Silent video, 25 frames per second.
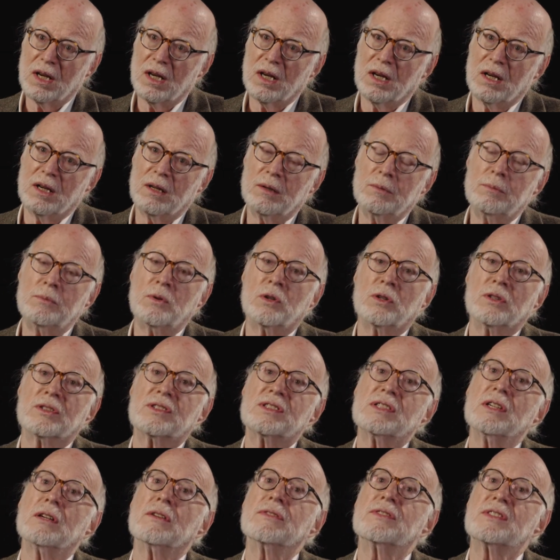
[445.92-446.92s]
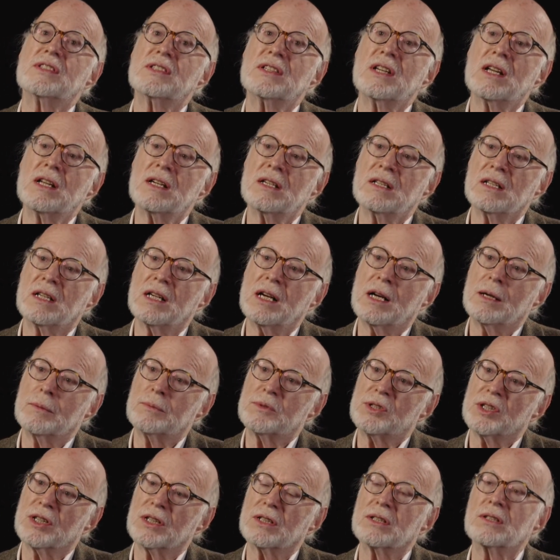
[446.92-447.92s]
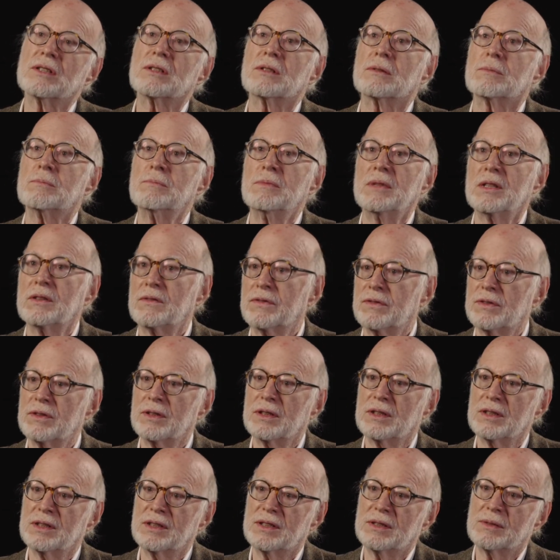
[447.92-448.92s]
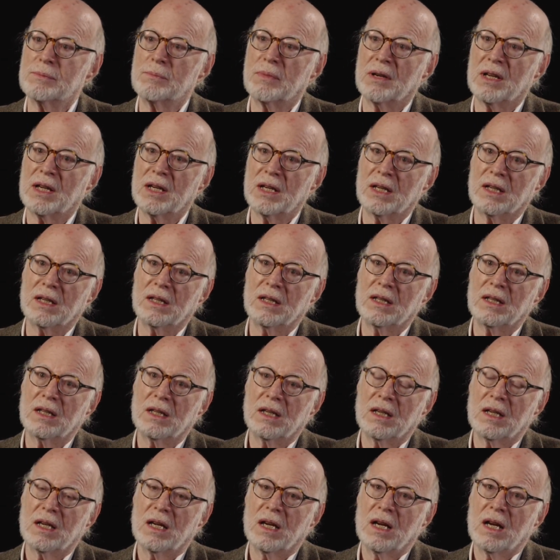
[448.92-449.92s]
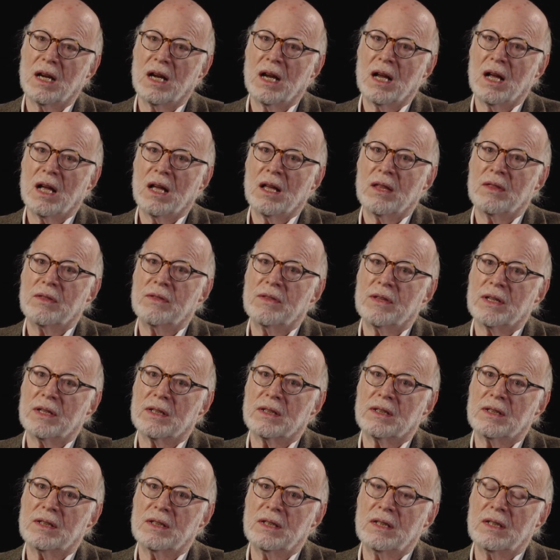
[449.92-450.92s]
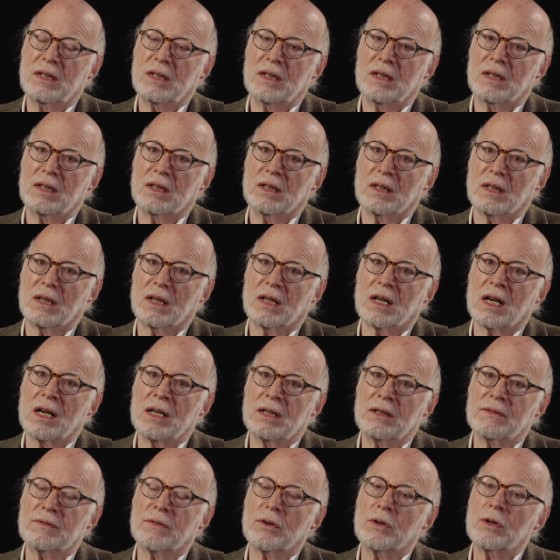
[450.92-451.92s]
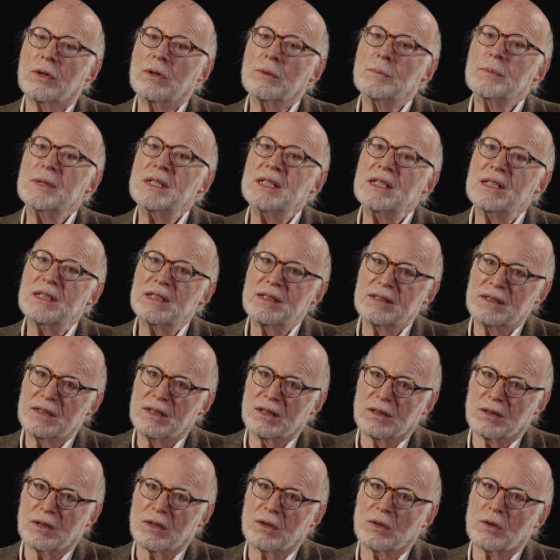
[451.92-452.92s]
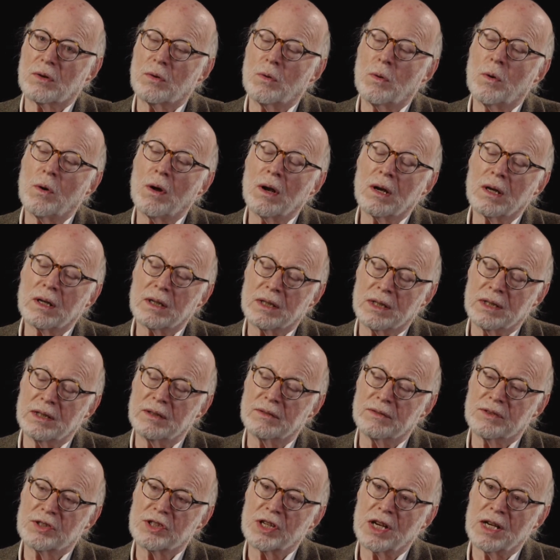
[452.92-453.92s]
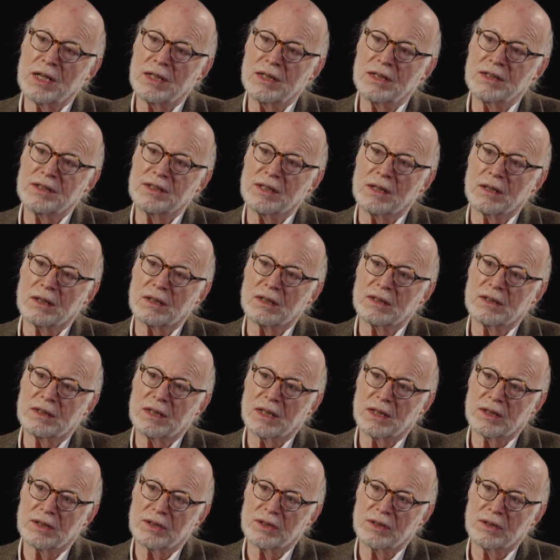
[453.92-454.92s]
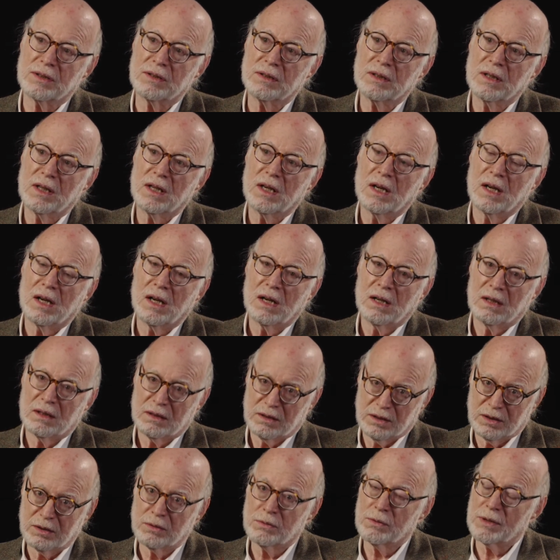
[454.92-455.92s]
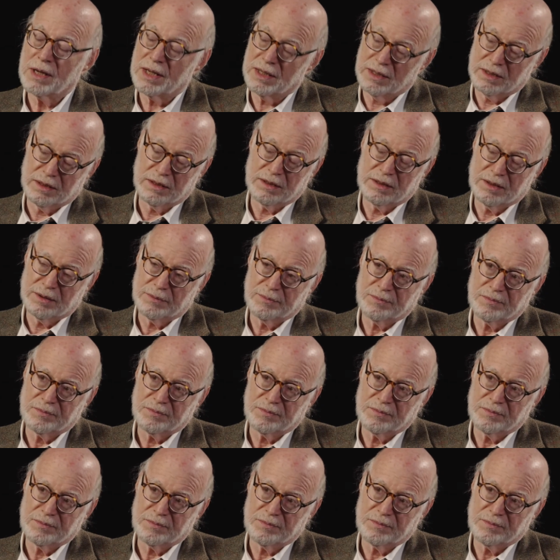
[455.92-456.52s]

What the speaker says: more self-standing objects meant for display, that the kind of urbanistic quality of Chinese architecture degraded.